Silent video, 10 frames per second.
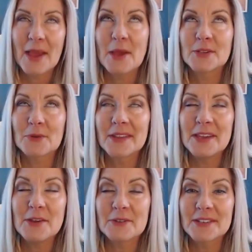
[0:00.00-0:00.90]

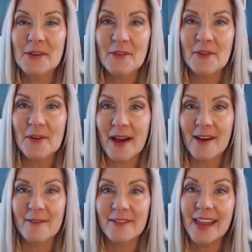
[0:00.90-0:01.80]
strengthen your skill
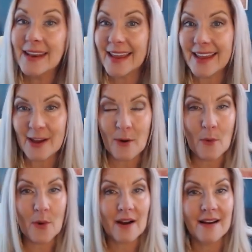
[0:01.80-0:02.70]
of hitting
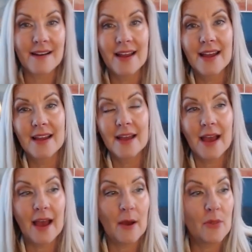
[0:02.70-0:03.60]
or
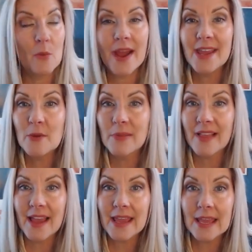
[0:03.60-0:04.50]
the way you
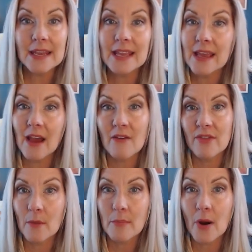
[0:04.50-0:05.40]
play any of
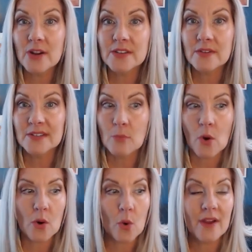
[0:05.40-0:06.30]
the parts of the
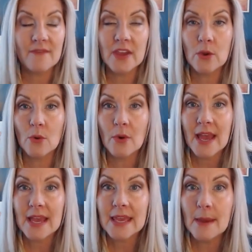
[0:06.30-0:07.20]
sport. Or if you
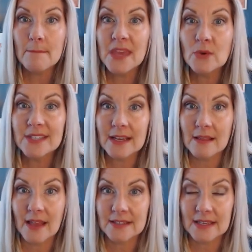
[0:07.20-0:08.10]
get music
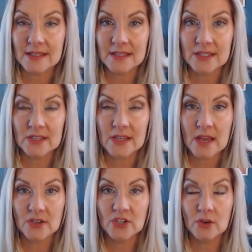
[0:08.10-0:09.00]
lessons
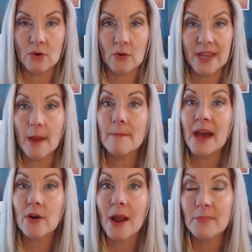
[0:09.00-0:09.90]
to get
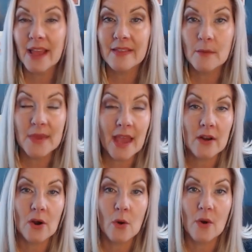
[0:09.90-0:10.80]
better at playing the
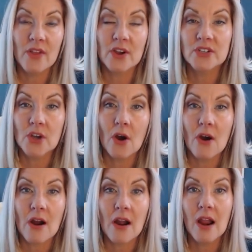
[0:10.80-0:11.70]
piano or the
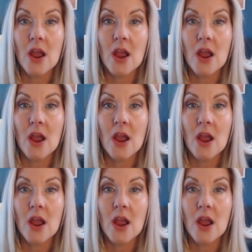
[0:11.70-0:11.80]
guitar,